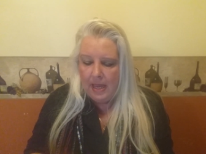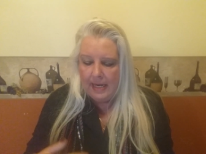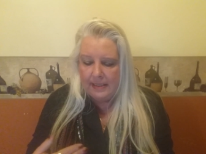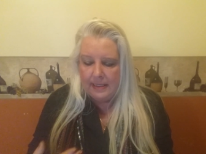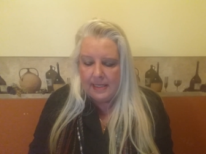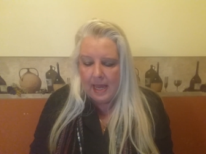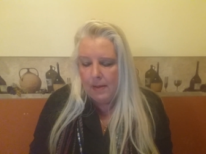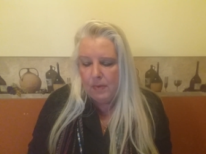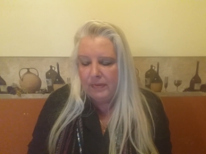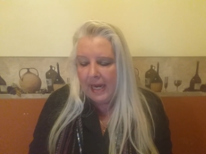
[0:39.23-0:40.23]
It is a
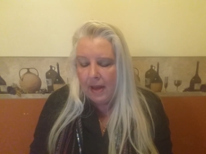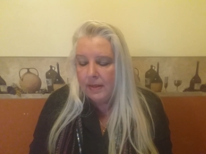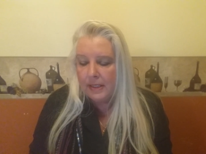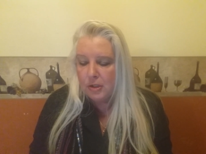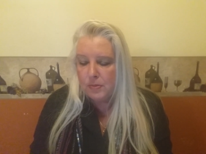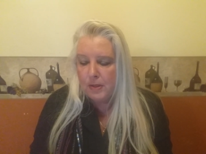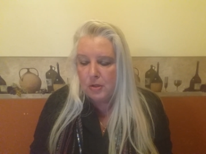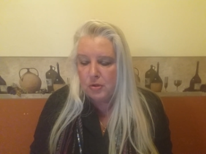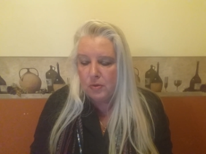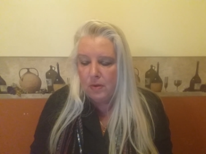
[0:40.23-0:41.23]
time of counting your
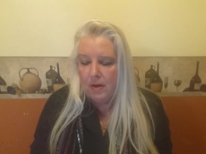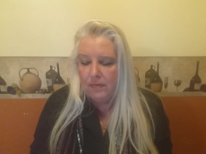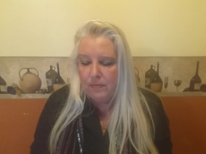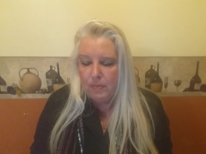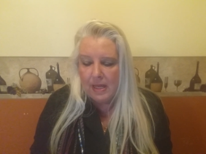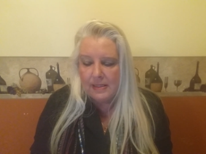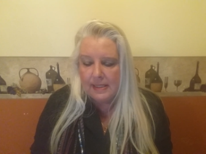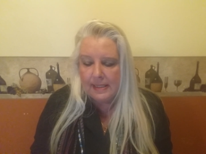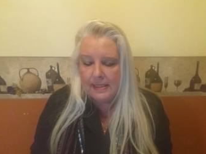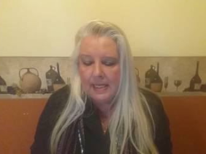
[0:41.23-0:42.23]
spiritual uh,
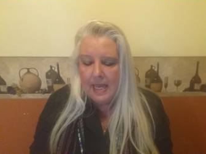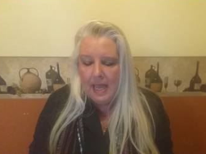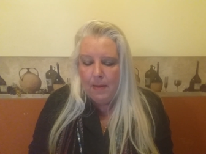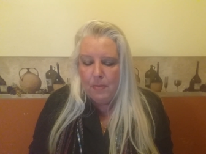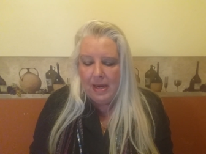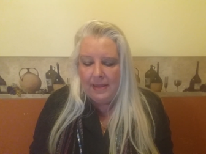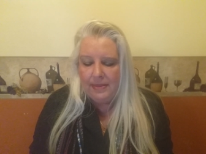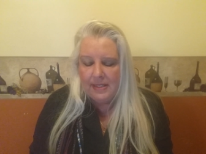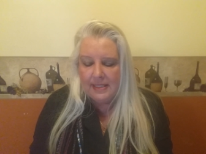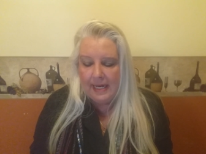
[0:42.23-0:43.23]
blessings, but at
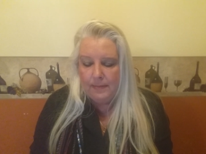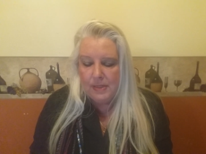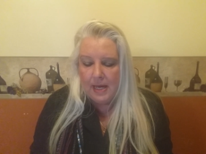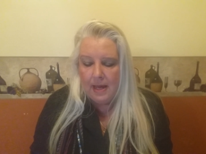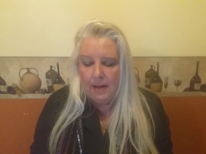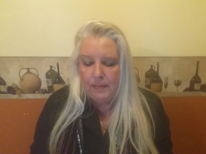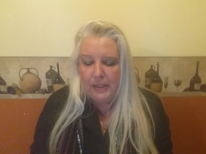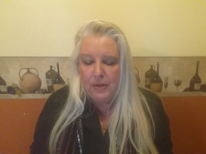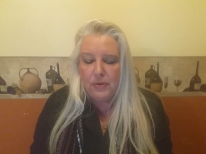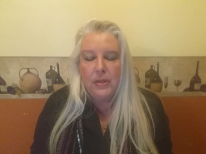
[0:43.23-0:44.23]
the same time,
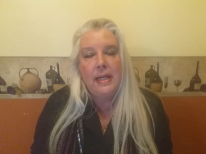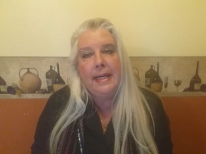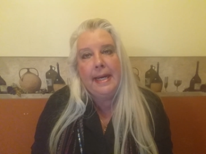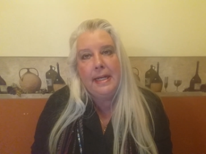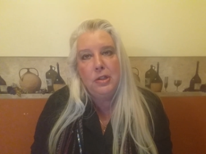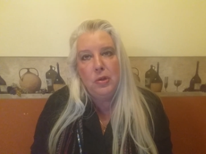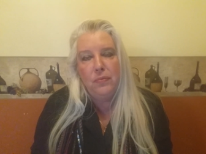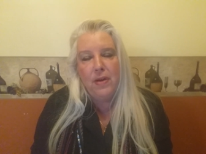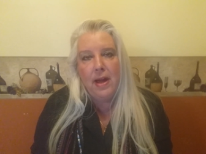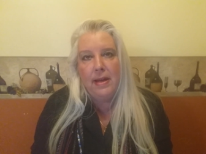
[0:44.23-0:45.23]
you're going to need to
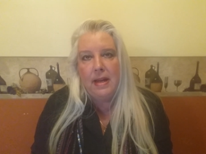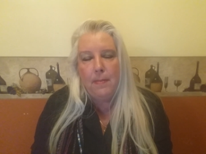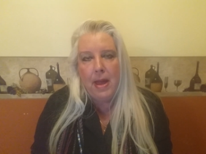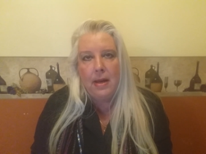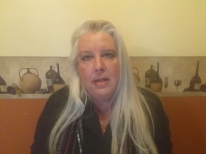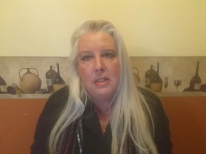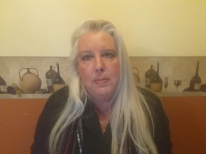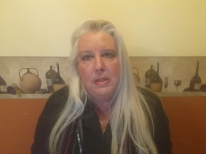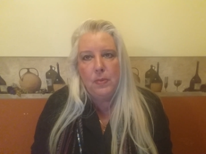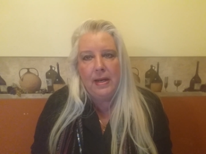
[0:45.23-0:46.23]
find a balance
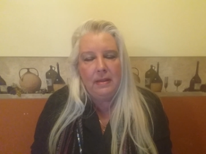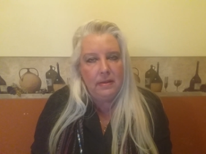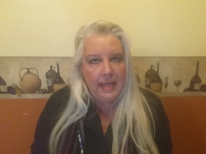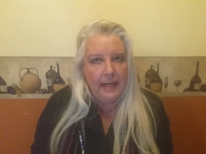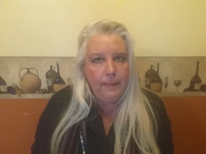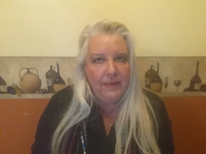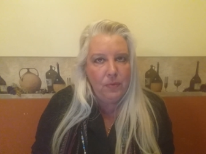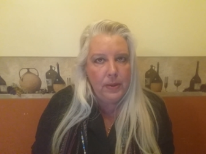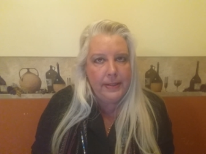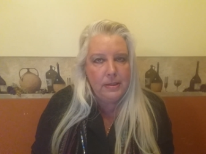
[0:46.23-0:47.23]
between think
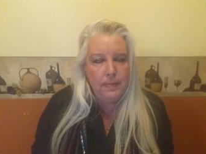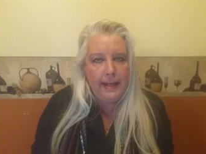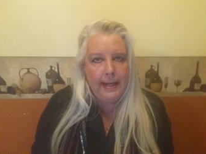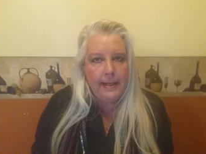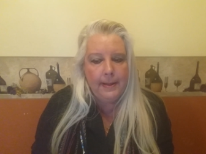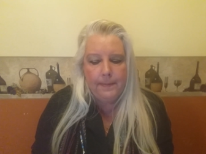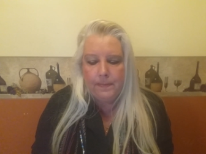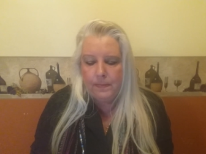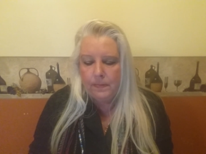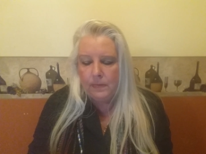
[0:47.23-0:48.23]
before you speak
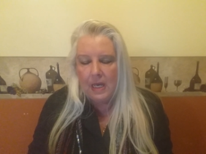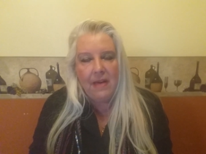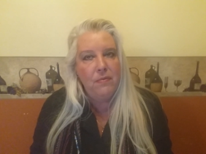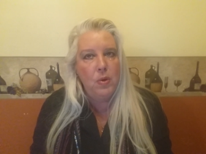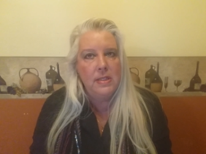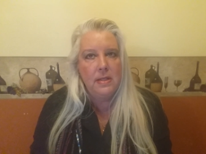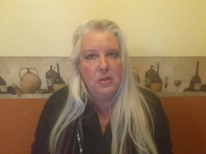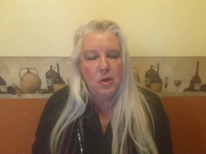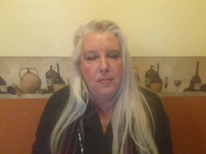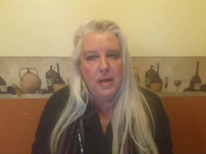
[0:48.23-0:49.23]
and voice in
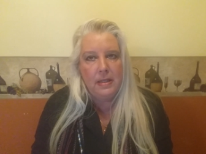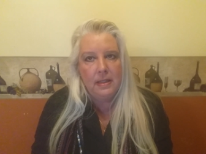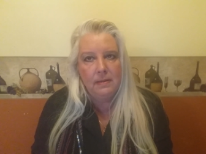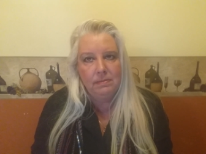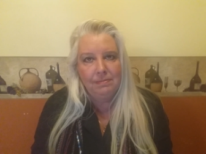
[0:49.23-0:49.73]
your opinion.